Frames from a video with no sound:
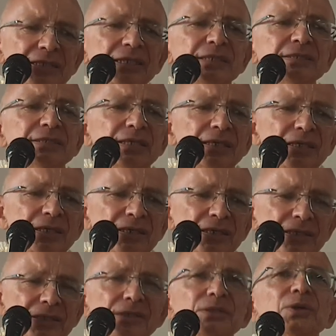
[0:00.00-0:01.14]
his
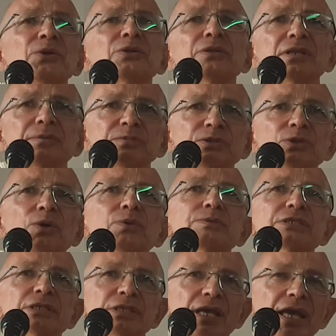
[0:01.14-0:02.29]
internal
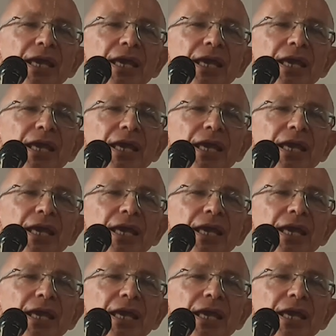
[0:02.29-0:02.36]
absorption